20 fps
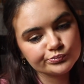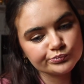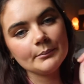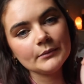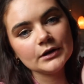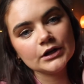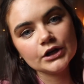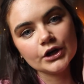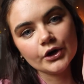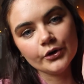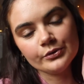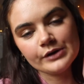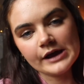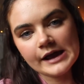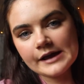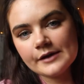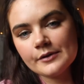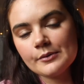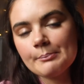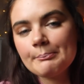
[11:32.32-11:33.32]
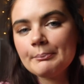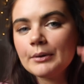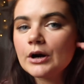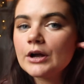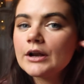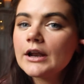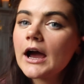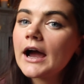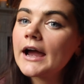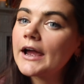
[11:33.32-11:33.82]
I'm gonna go now,
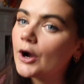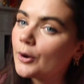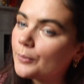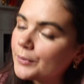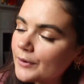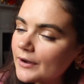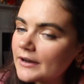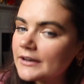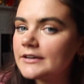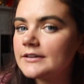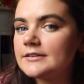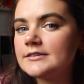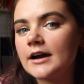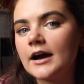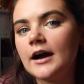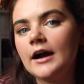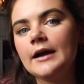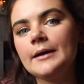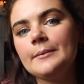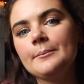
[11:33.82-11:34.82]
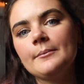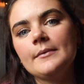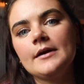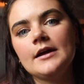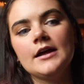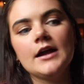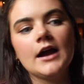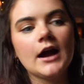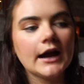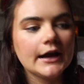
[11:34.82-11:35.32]
but I hope you had a good time.
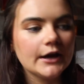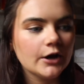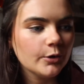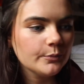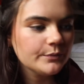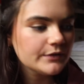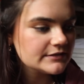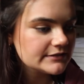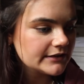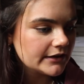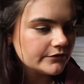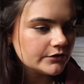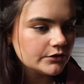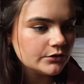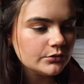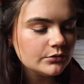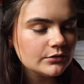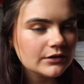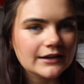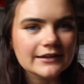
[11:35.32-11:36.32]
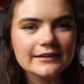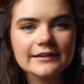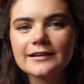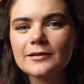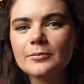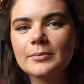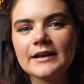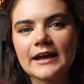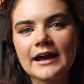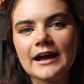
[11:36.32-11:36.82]
I hope this gave you a
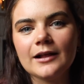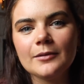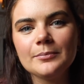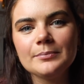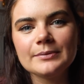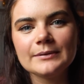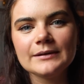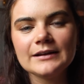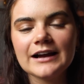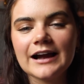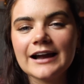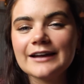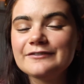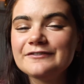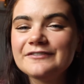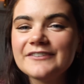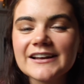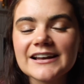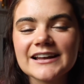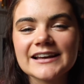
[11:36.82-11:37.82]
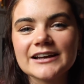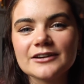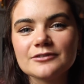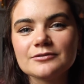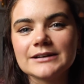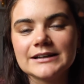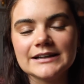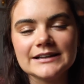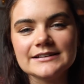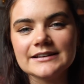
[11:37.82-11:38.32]
little bit of help. I feel like it
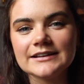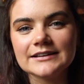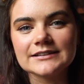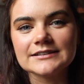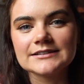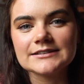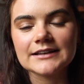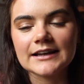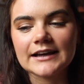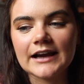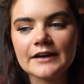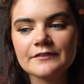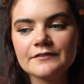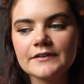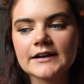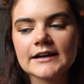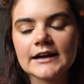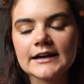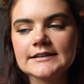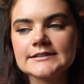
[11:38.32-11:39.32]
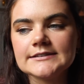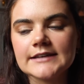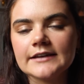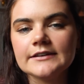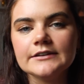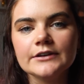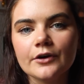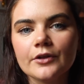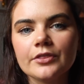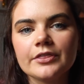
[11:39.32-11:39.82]
really didn't. Like, I feel like I
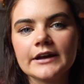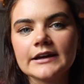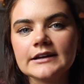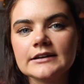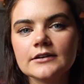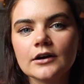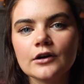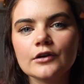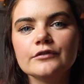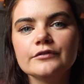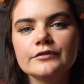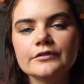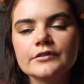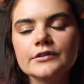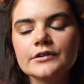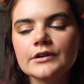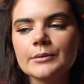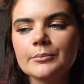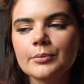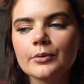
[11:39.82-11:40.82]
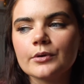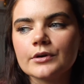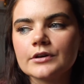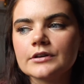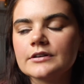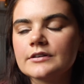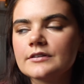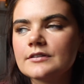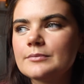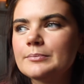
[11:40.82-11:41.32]
said nothing of
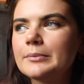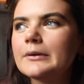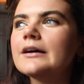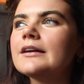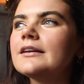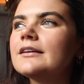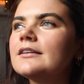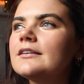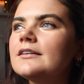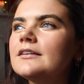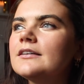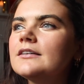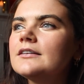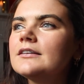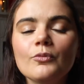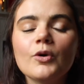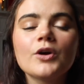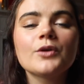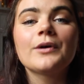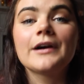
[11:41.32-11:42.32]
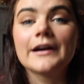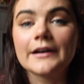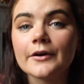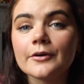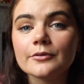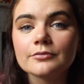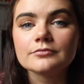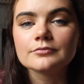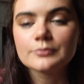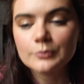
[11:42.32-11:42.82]
importance, but what do I
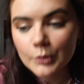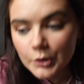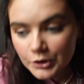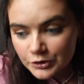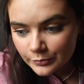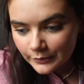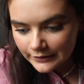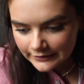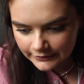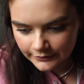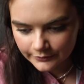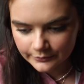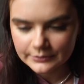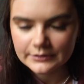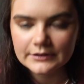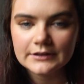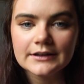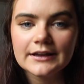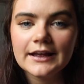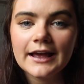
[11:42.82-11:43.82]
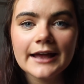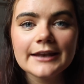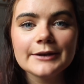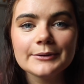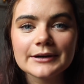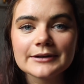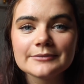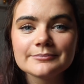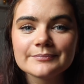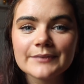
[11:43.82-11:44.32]
know? What do I know?
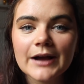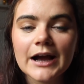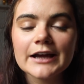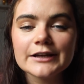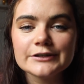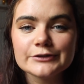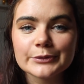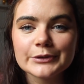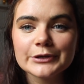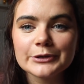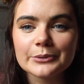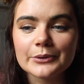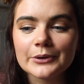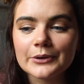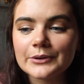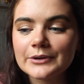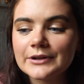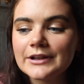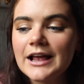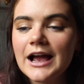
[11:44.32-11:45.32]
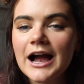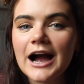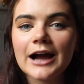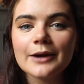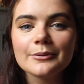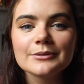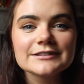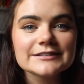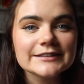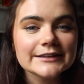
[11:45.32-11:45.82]
Anyway, I adore you all. I
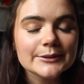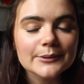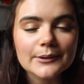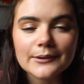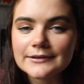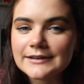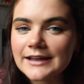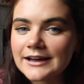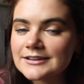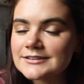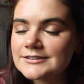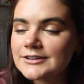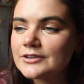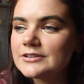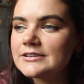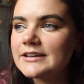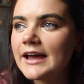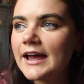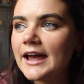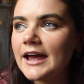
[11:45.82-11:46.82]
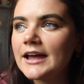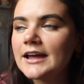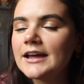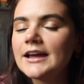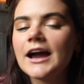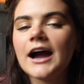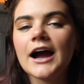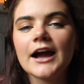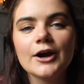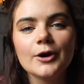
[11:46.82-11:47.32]
will see you all next Sunday.
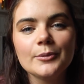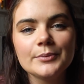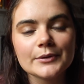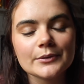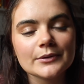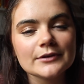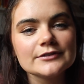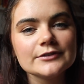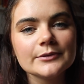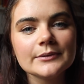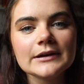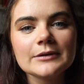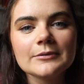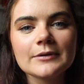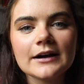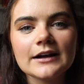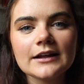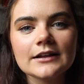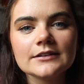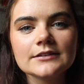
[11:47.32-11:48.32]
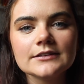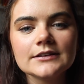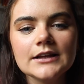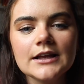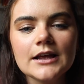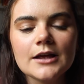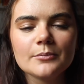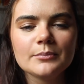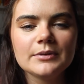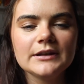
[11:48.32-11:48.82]
I hope you're all doing well.
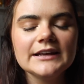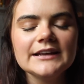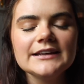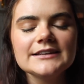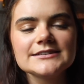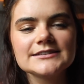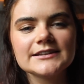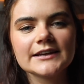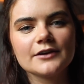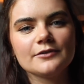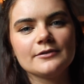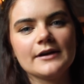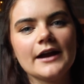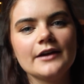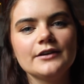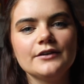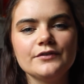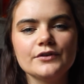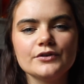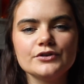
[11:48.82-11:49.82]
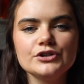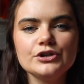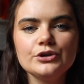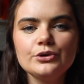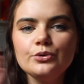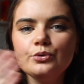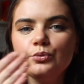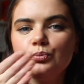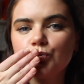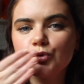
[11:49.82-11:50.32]
Please stick around if you're
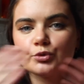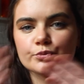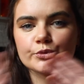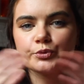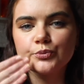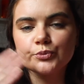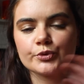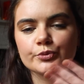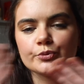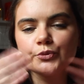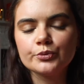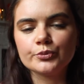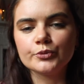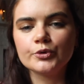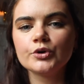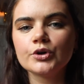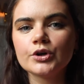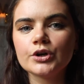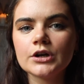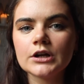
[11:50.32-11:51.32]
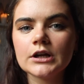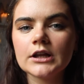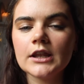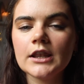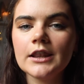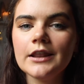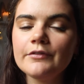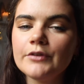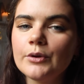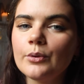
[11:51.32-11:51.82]
new.
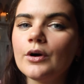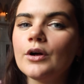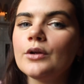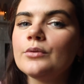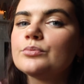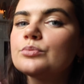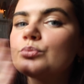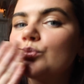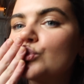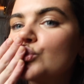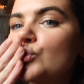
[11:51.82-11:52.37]
Love you all.